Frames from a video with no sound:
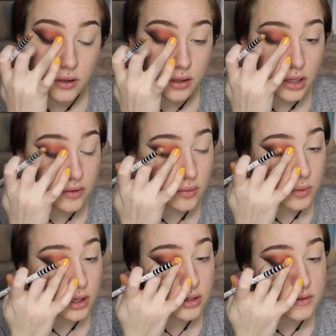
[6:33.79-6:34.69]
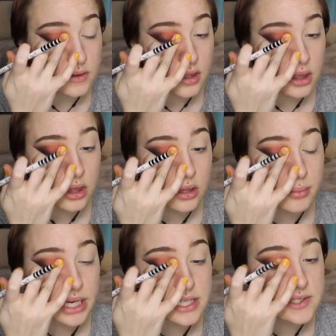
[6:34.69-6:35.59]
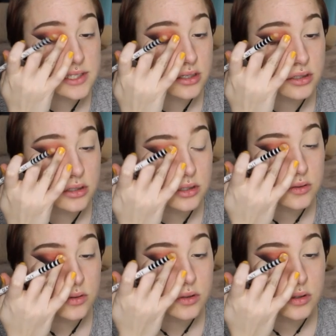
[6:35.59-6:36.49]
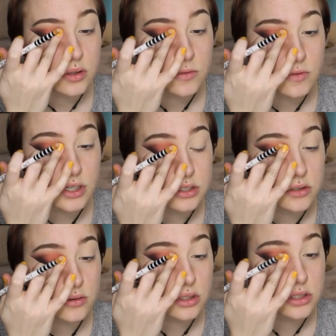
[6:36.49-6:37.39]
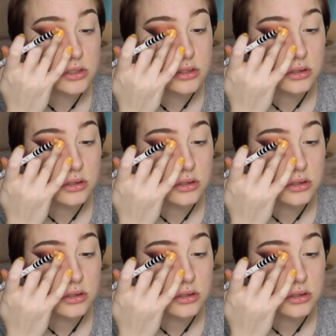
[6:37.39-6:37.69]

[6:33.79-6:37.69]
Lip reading: because it works the best for inner corners.